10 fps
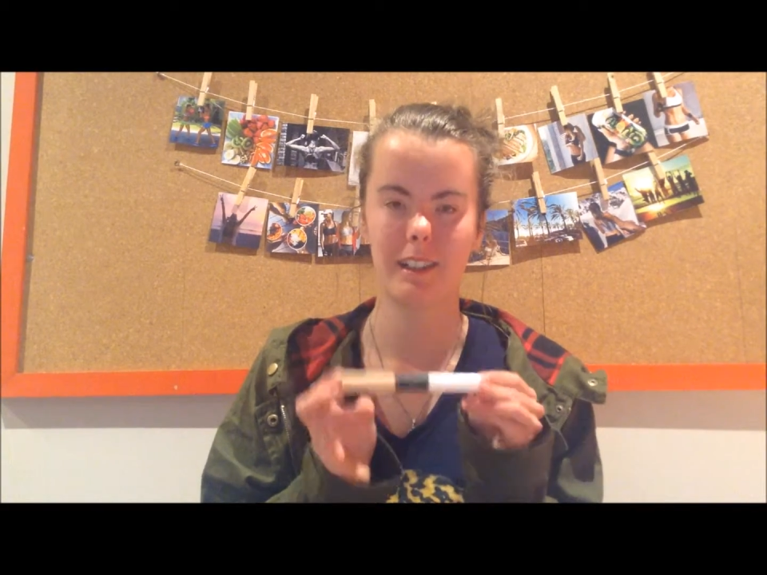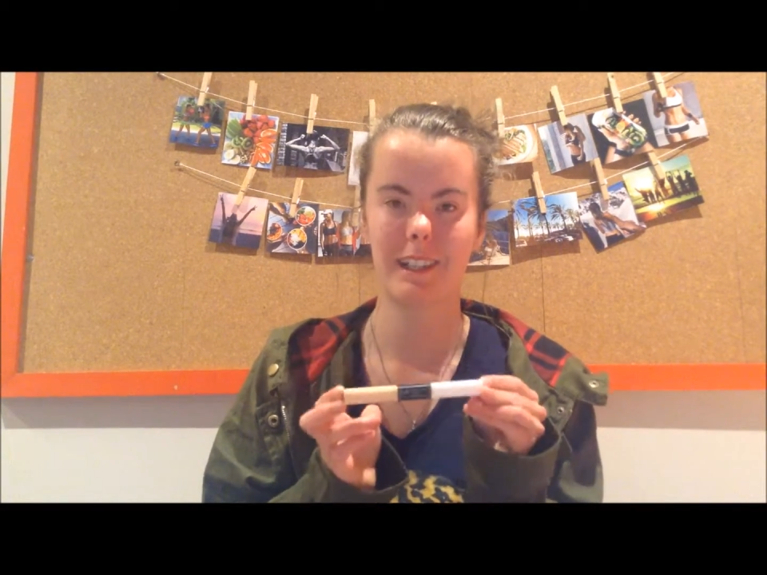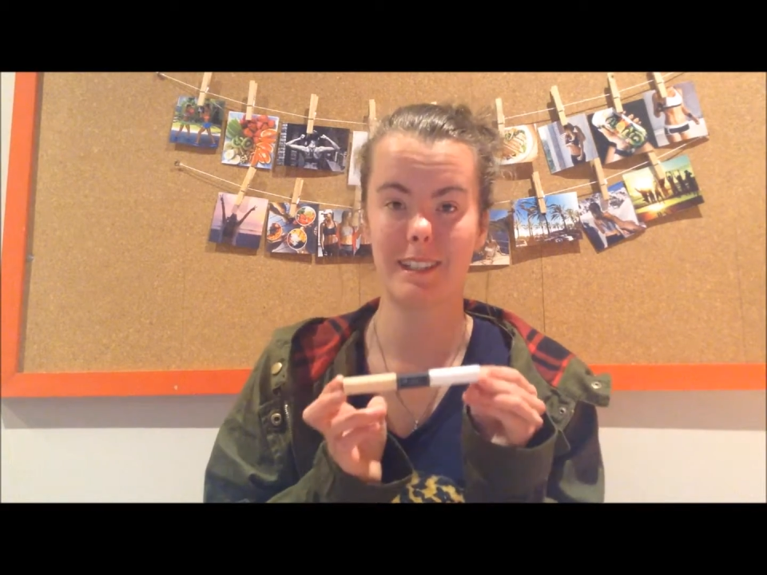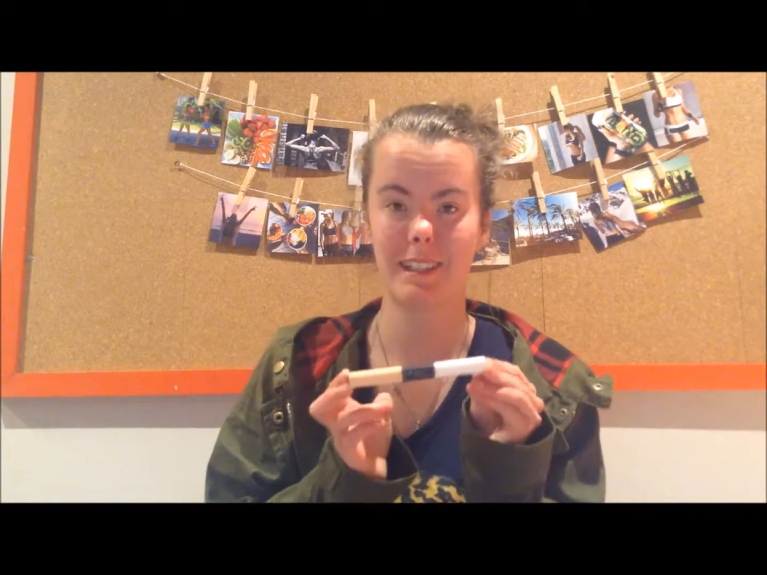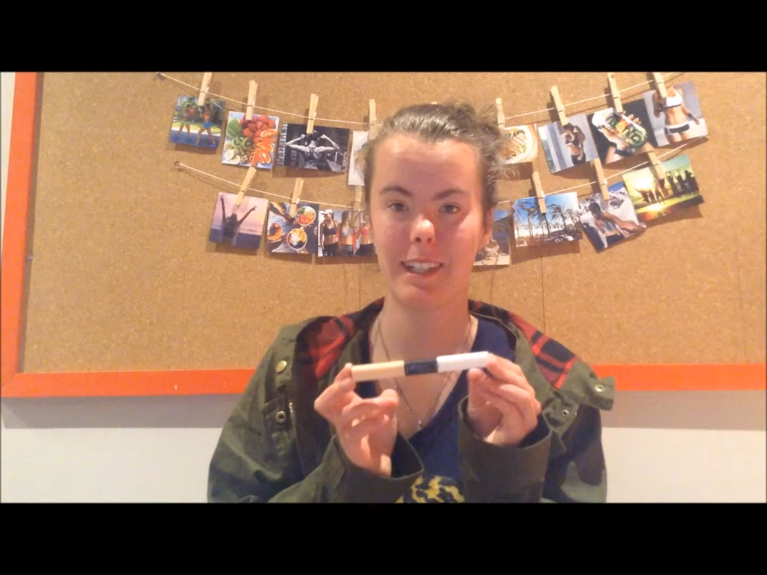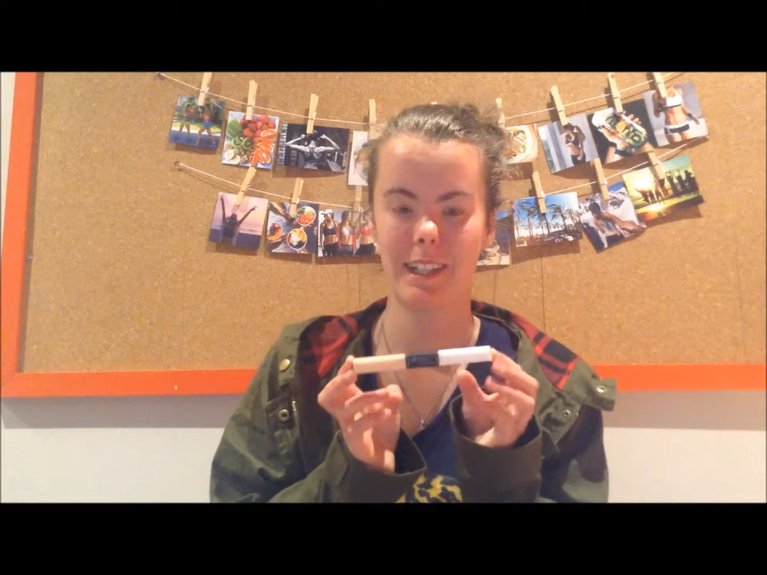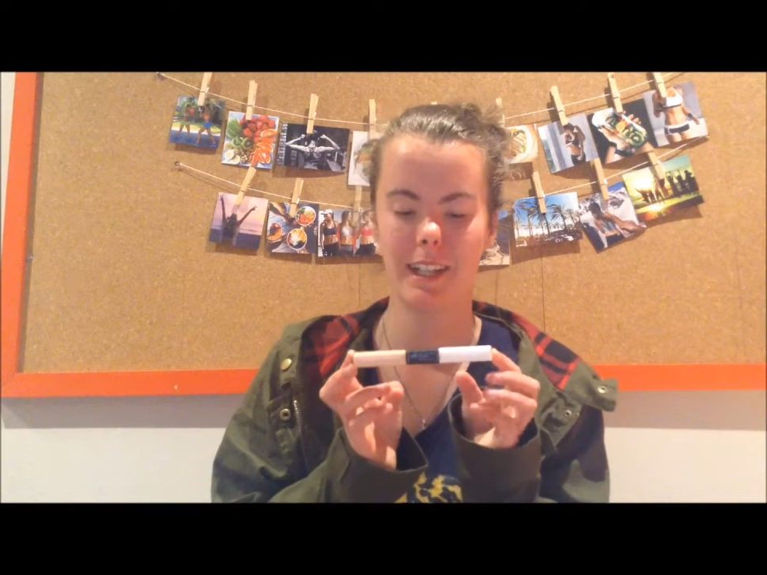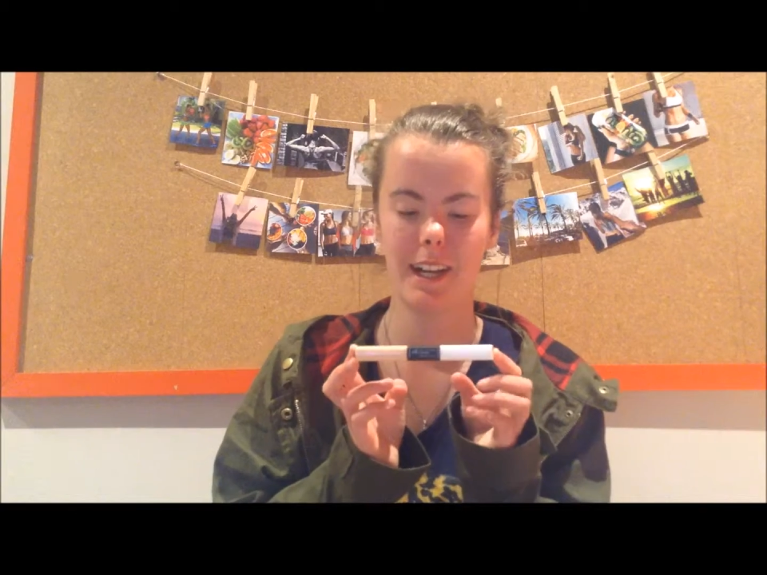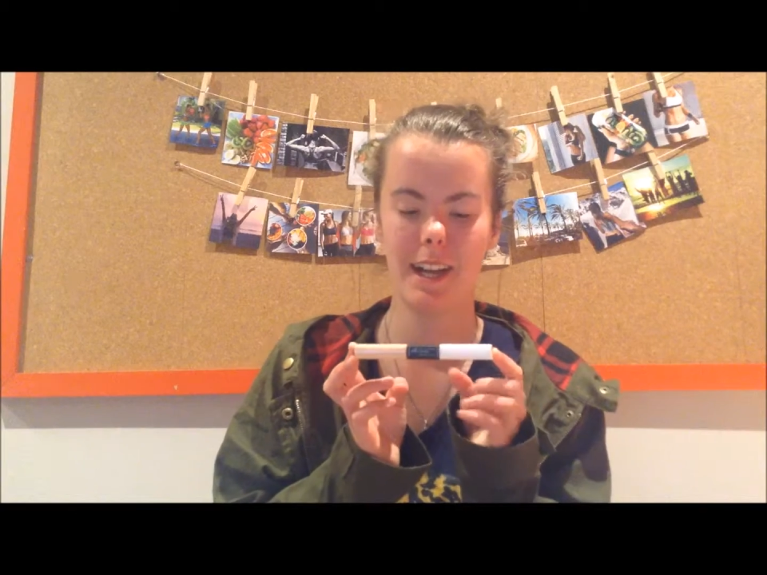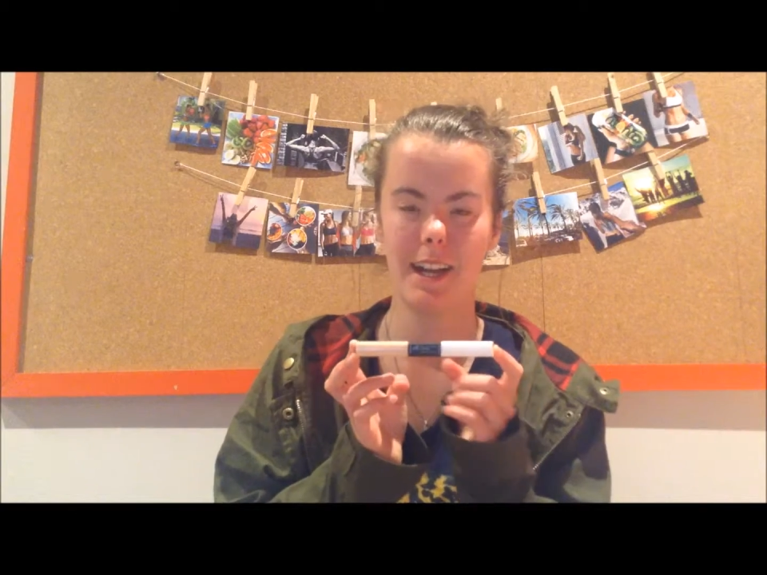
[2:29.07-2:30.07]

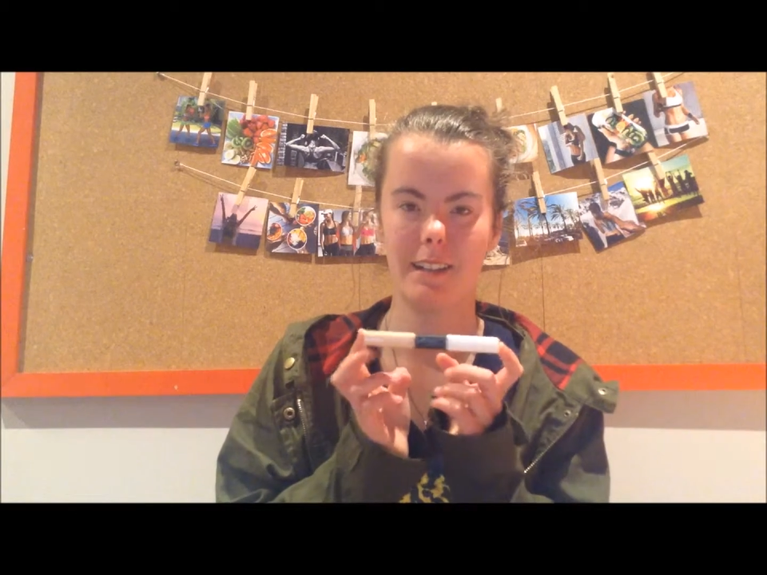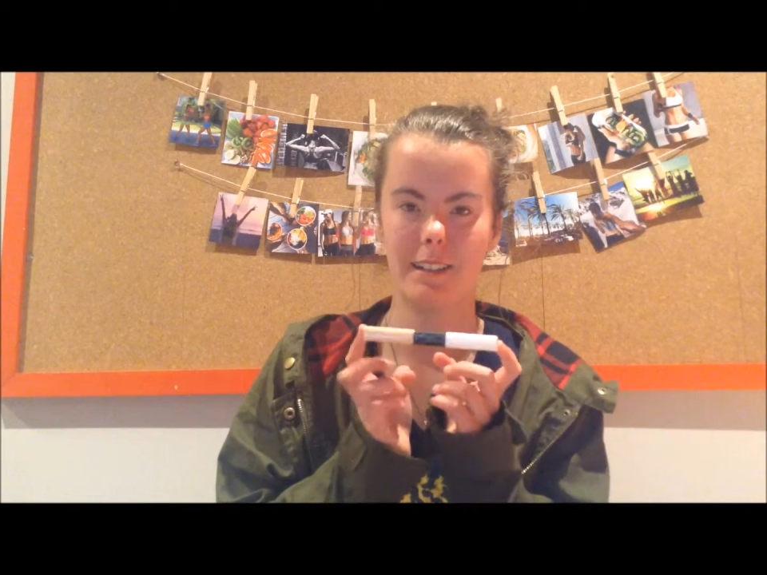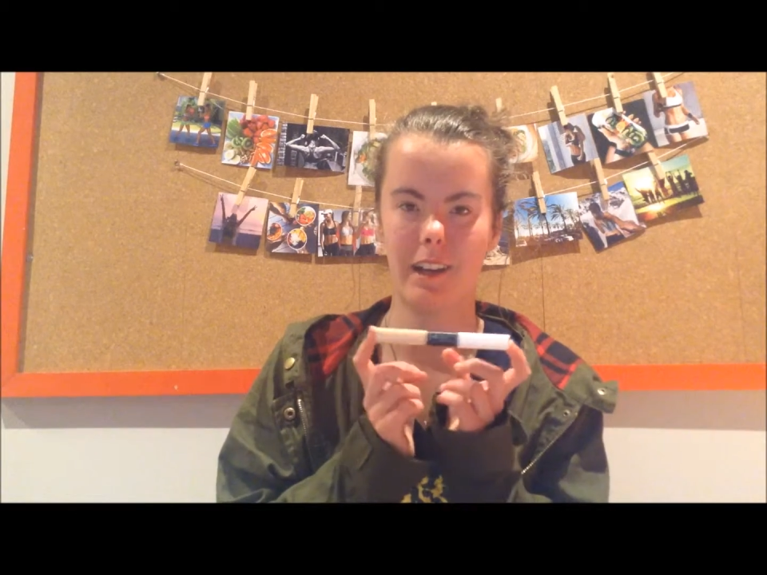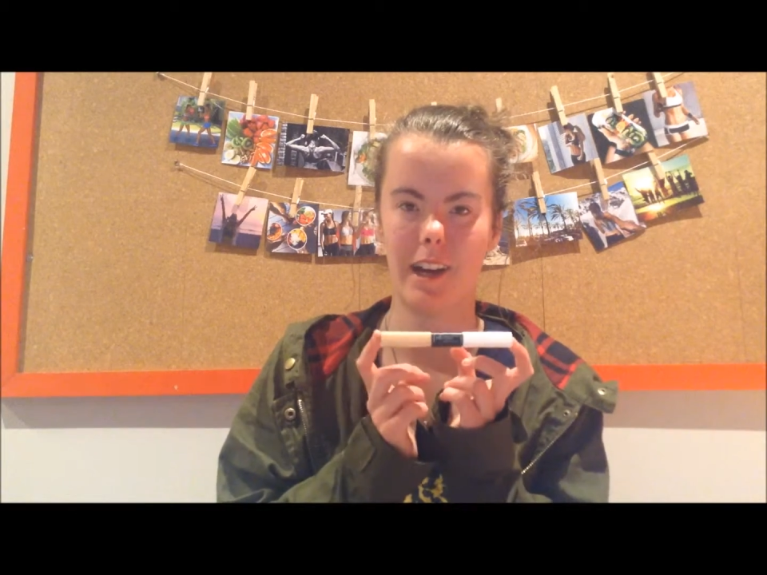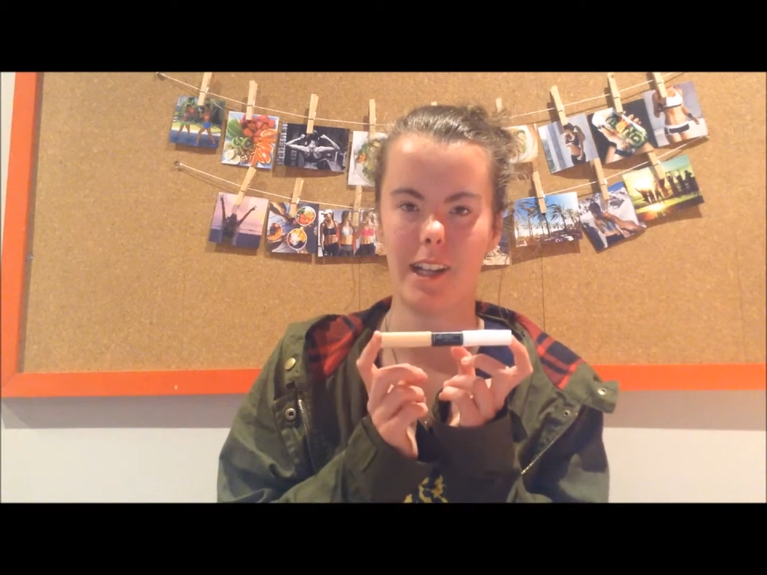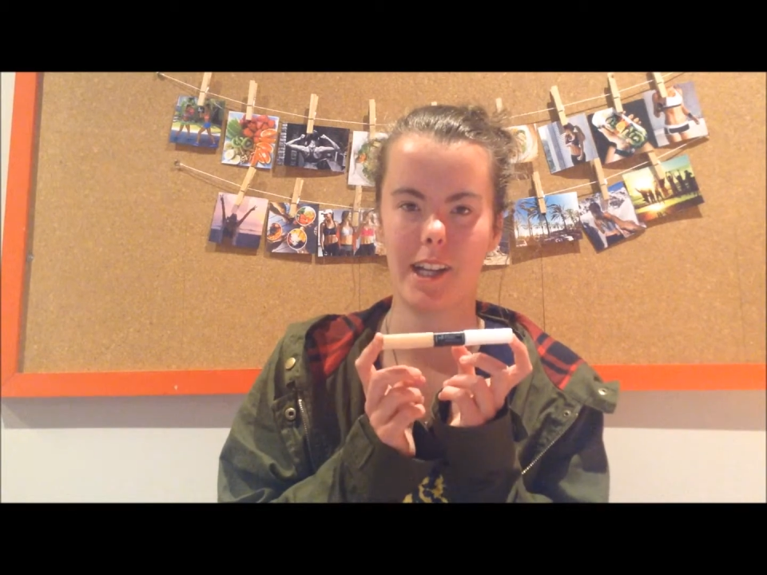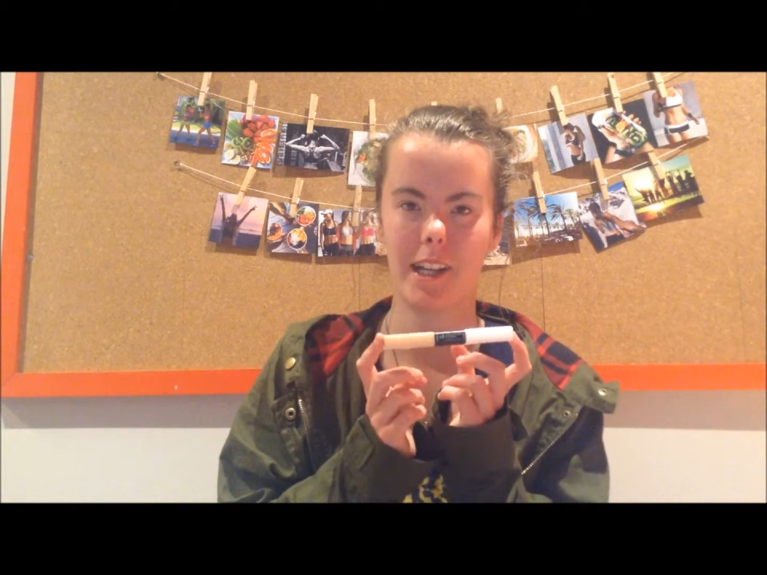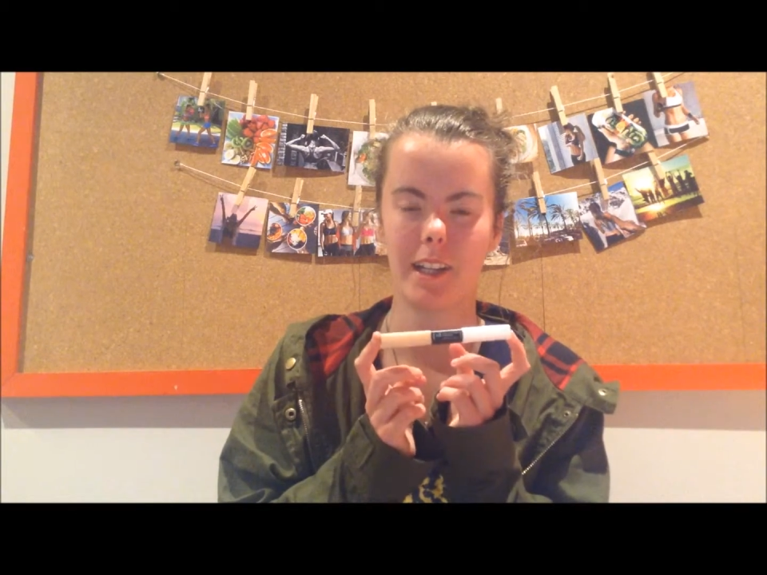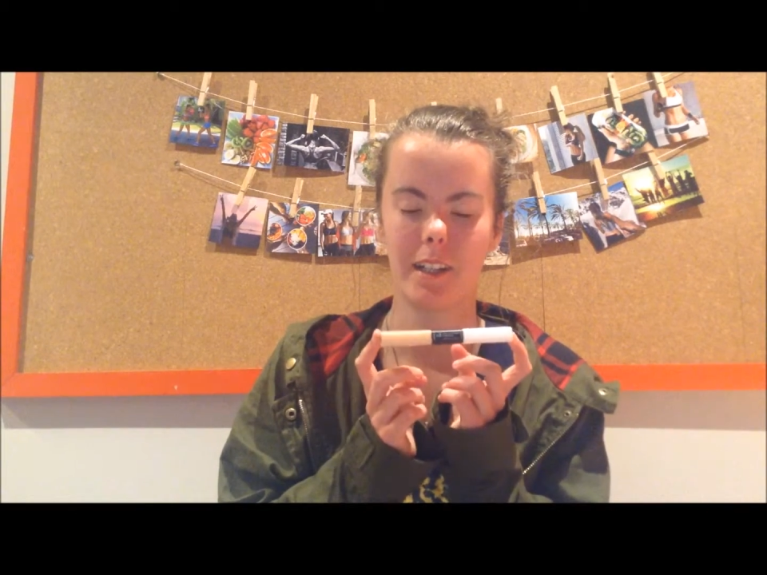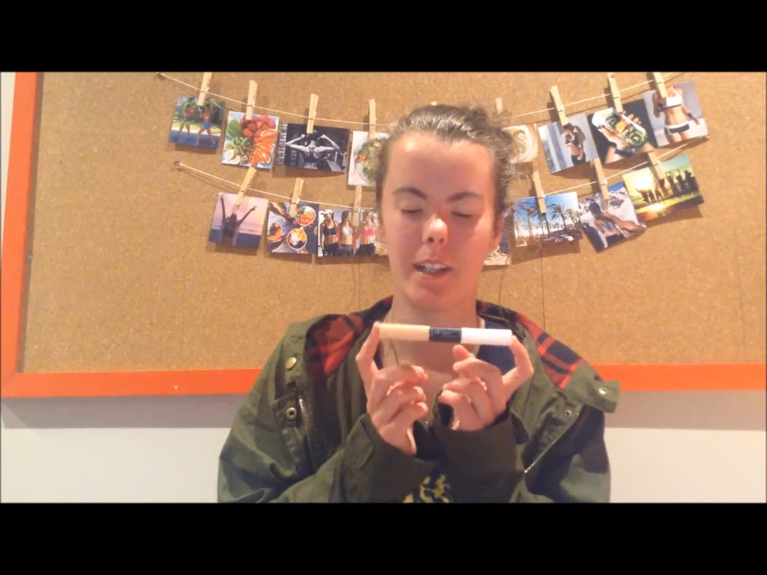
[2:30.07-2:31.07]
concealer and
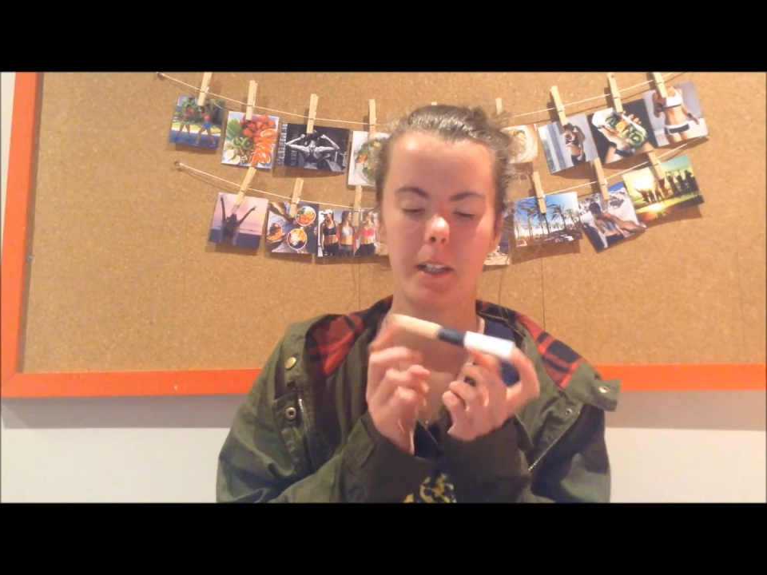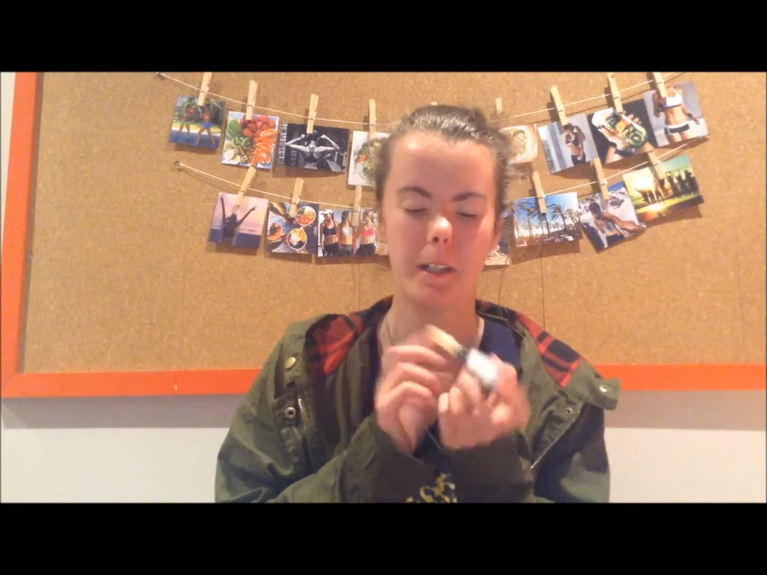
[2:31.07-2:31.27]
highlighter,